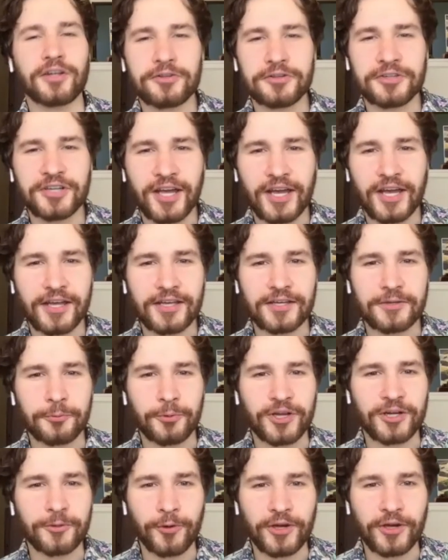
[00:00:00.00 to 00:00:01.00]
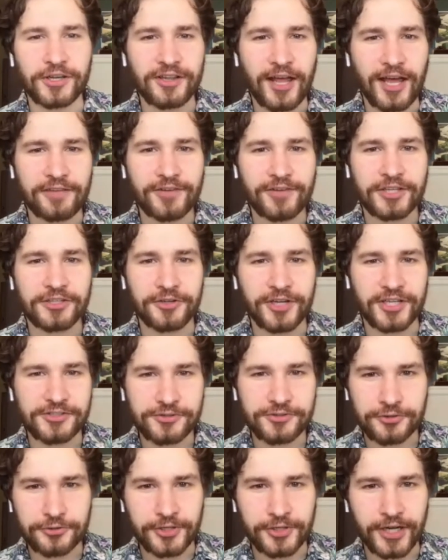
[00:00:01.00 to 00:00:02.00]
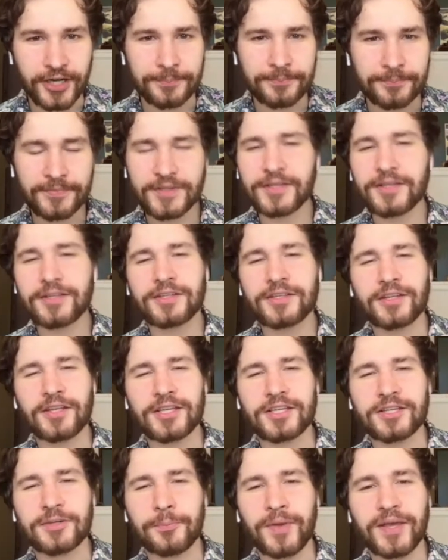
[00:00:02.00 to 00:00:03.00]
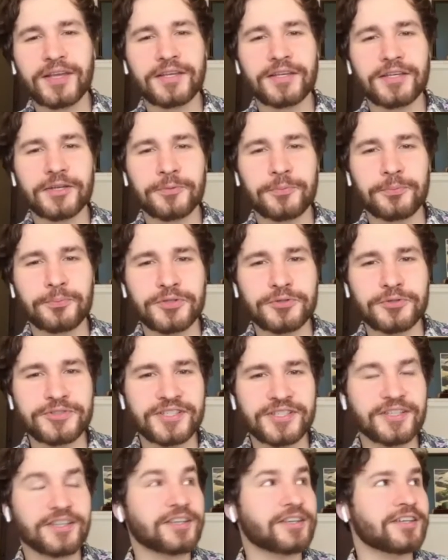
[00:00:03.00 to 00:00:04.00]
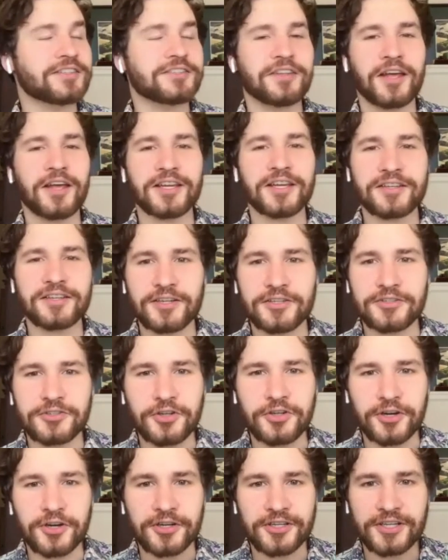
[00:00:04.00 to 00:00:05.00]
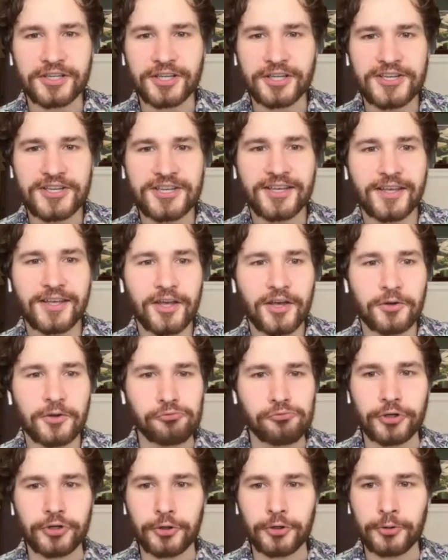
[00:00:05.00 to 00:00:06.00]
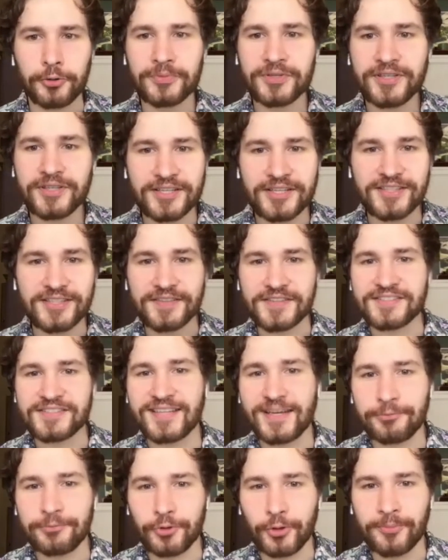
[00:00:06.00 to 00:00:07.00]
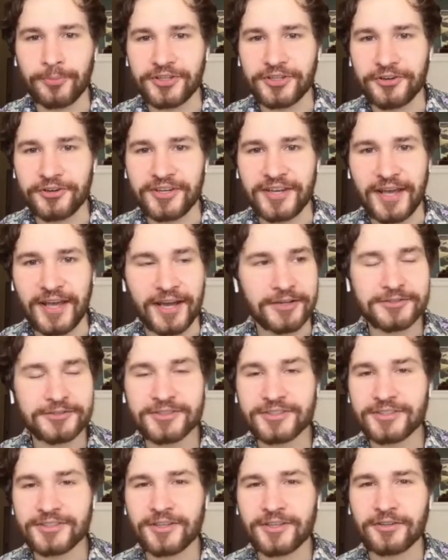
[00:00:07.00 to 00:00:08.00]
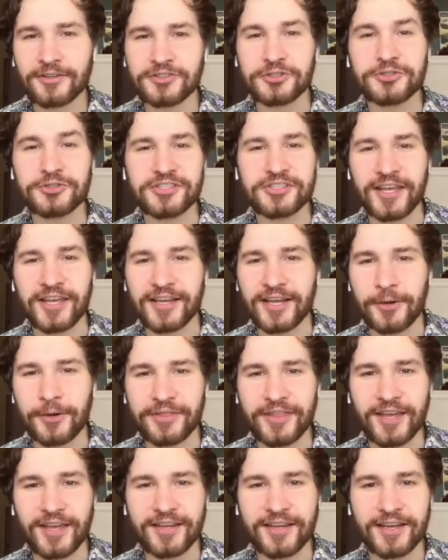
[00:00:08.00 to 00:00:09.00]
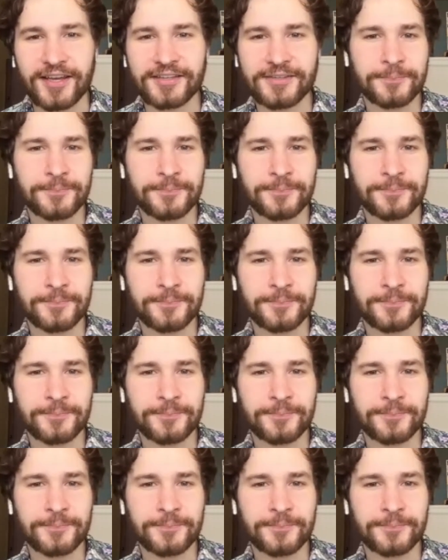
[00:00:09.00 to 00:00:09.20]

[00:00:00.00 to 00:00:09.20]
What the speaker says: guy like went live on your Instagram, like making music in like a dark room. Is that the same room you're in now? Do you still hang out with that guy?